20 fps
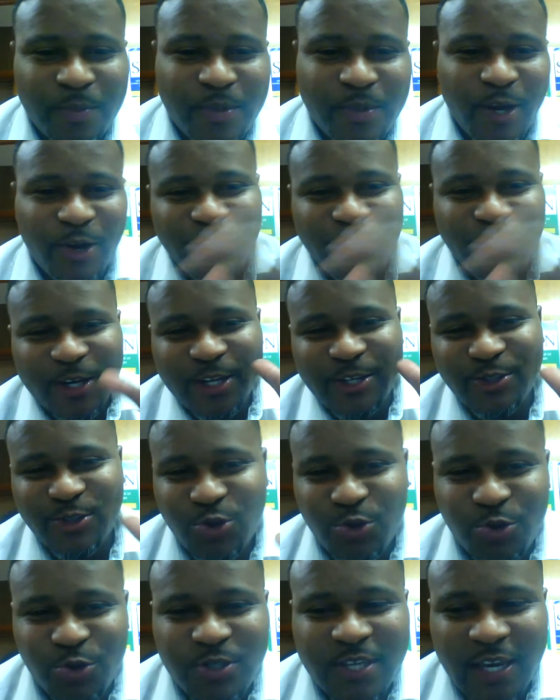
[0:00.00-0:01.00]
me on to this
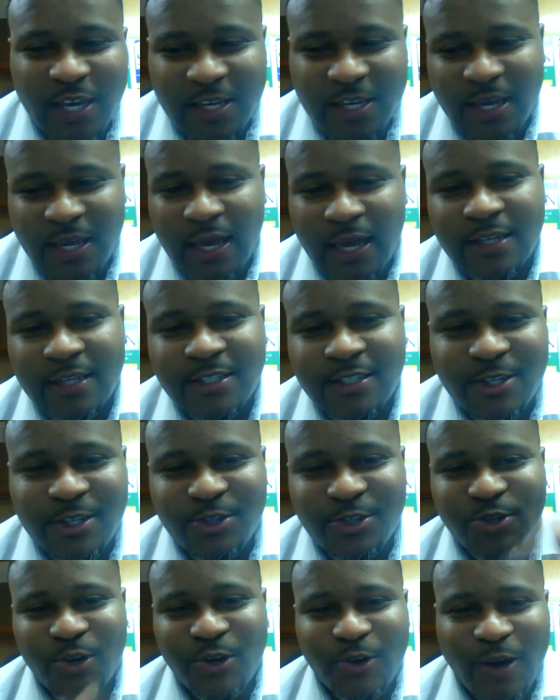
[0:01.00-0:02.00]
new technology,
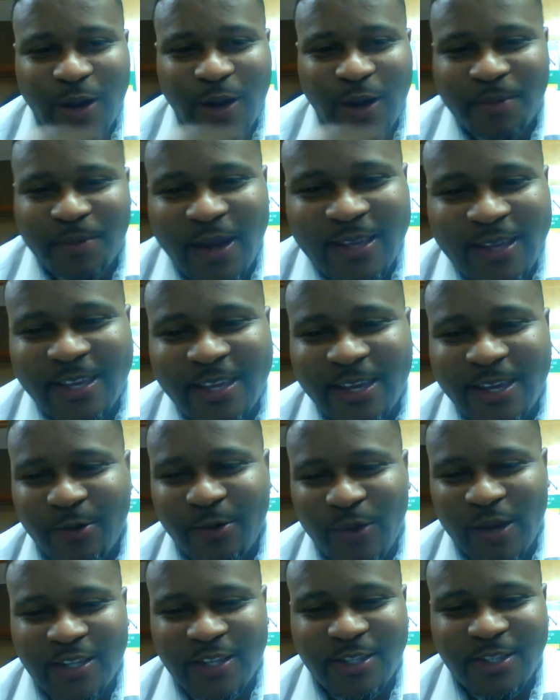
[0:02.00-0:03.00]
so I
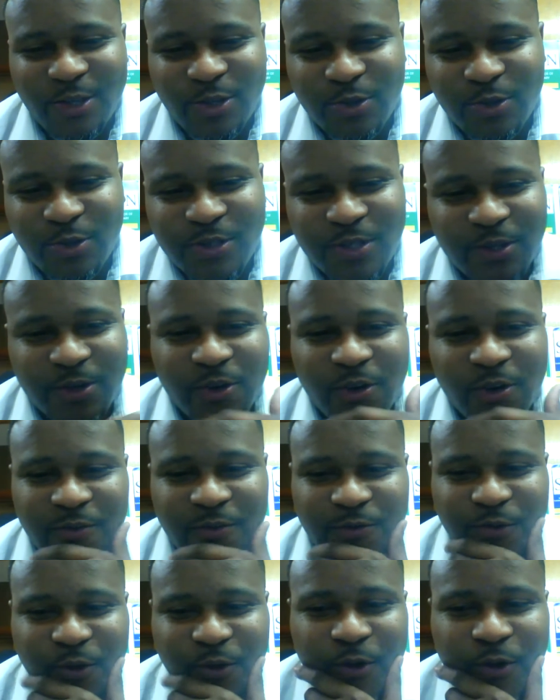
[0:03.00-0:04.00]
can't wait to use it
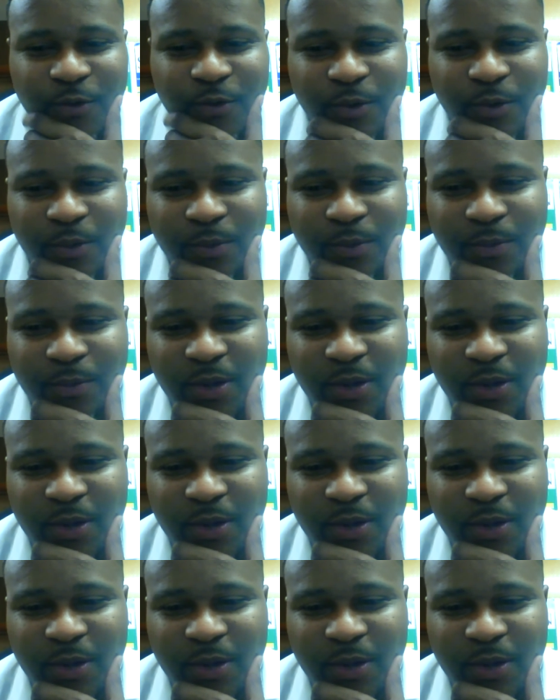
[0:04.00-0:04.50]
going forward.